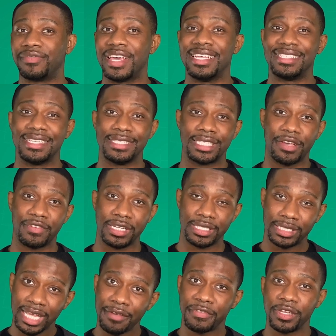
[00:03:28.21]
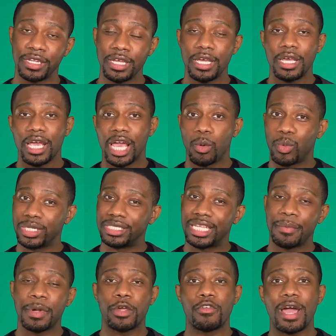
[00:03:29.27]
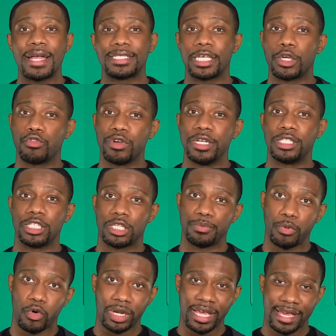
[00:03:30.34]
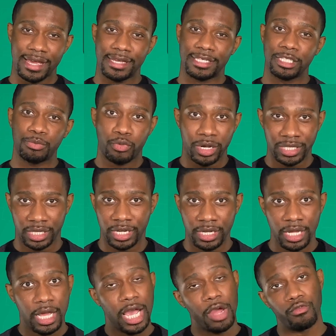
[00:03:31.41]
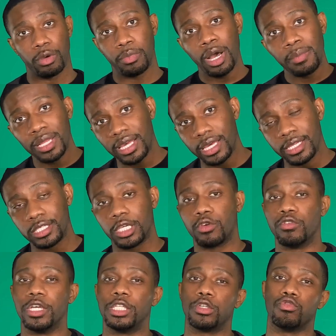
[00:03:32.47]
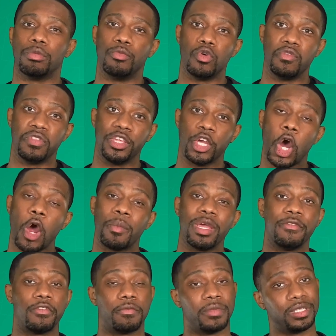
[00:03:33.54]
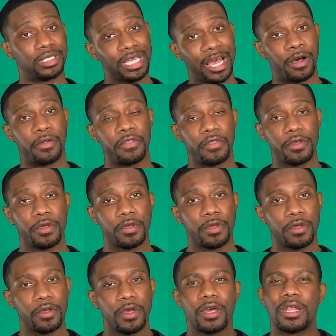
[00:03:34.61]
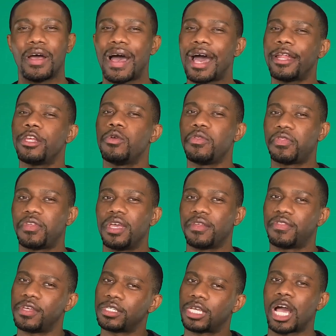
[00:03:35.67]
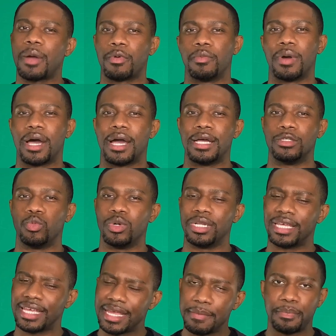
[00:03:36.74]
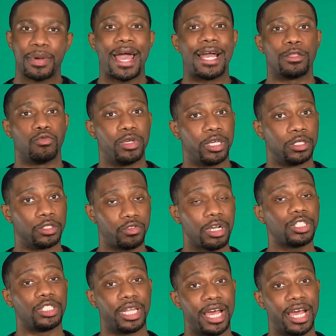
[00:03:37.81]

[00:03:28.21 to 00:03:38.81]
1877, in which Democrats agreed to support Hayes as president and Republicans agreed to remove the army from the South. Now, how do you think this compromise would impact Reconstruction